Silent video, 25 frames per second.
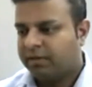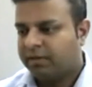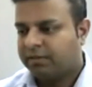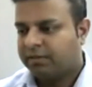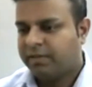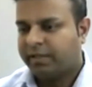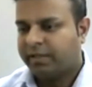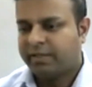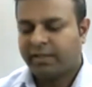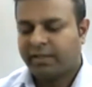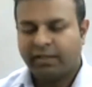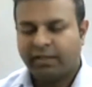
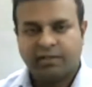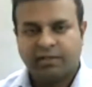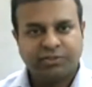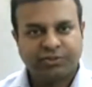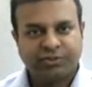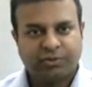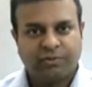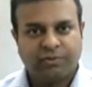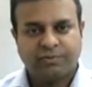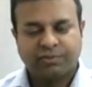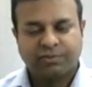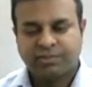like English
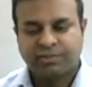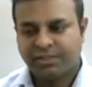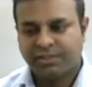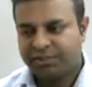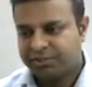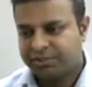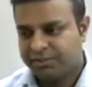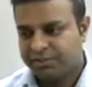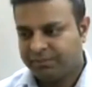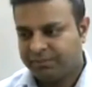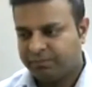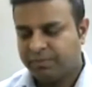
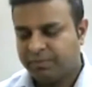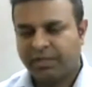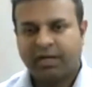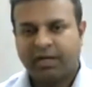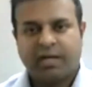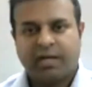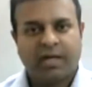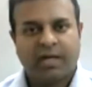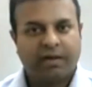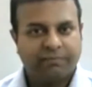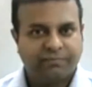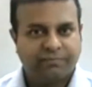conversation, where
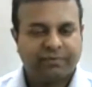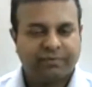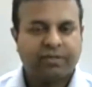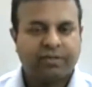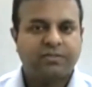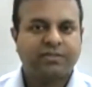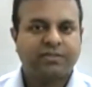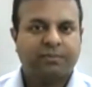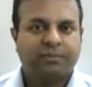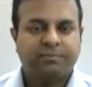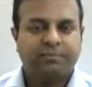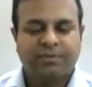I have
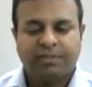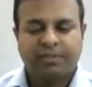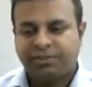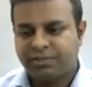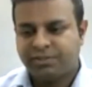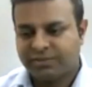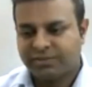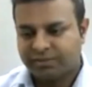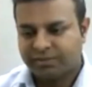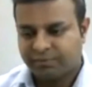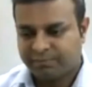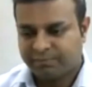some
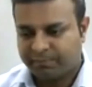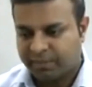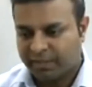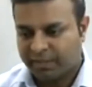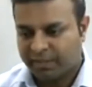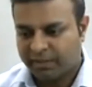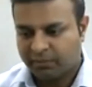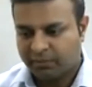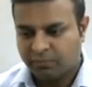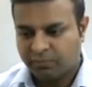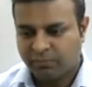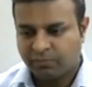teachers of
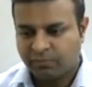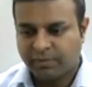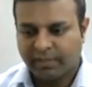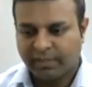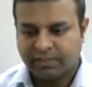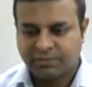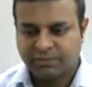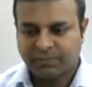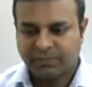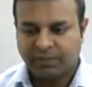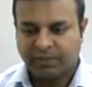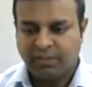my own
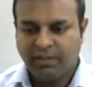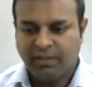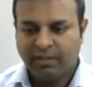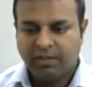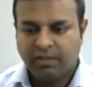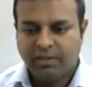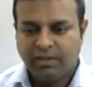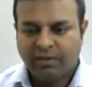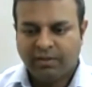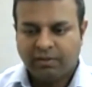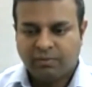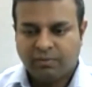as well.
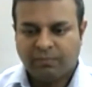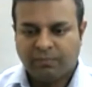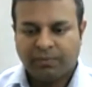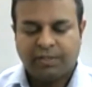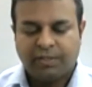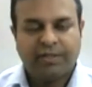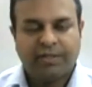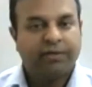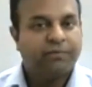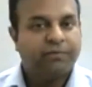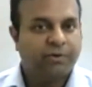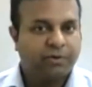
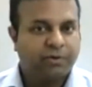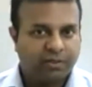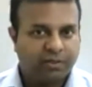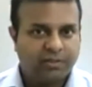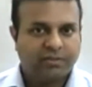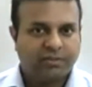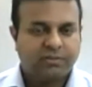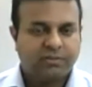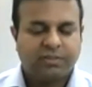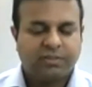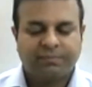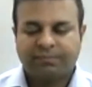We give
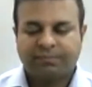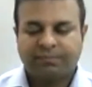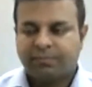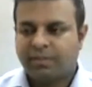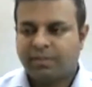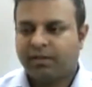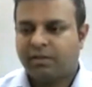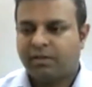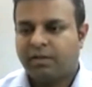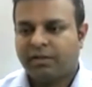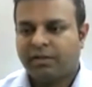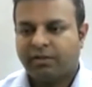out some
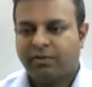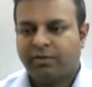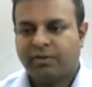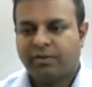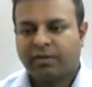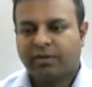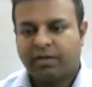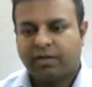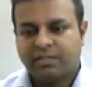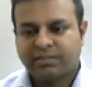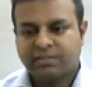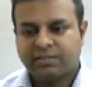
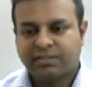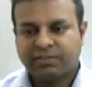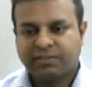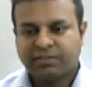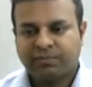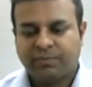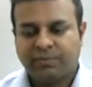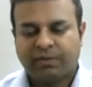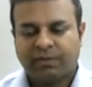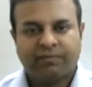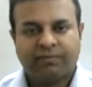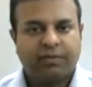
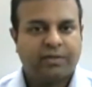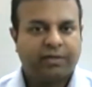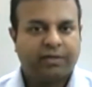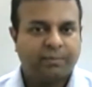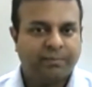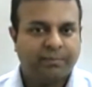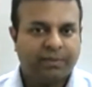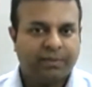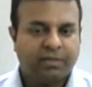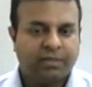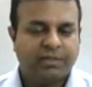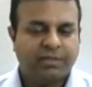classes where 30
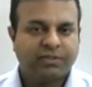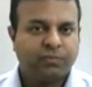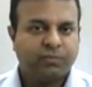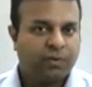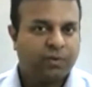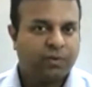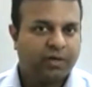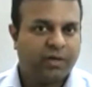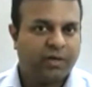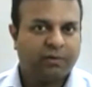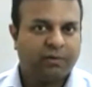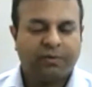minutes,
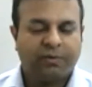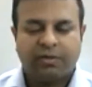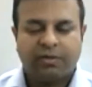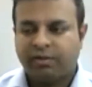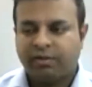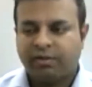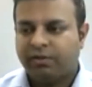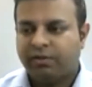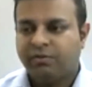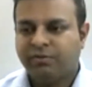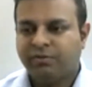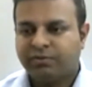1 hour,
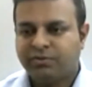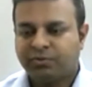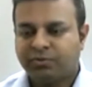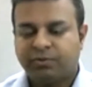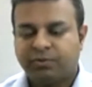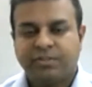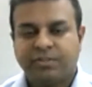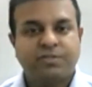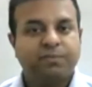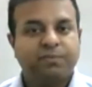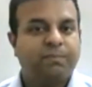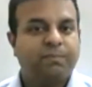
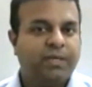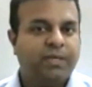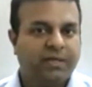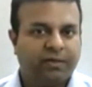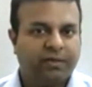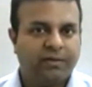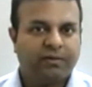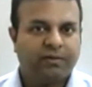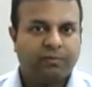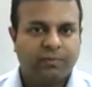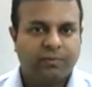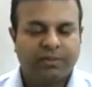students
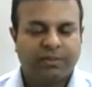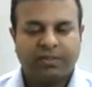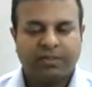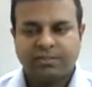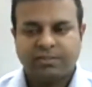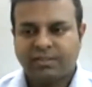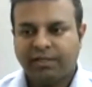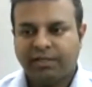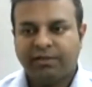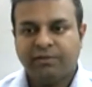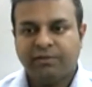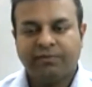speak with
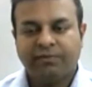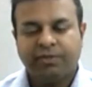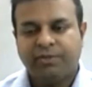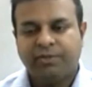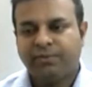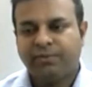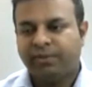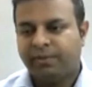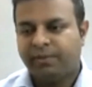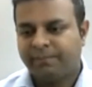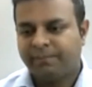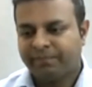us
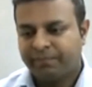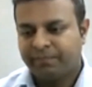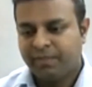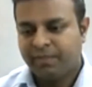individually.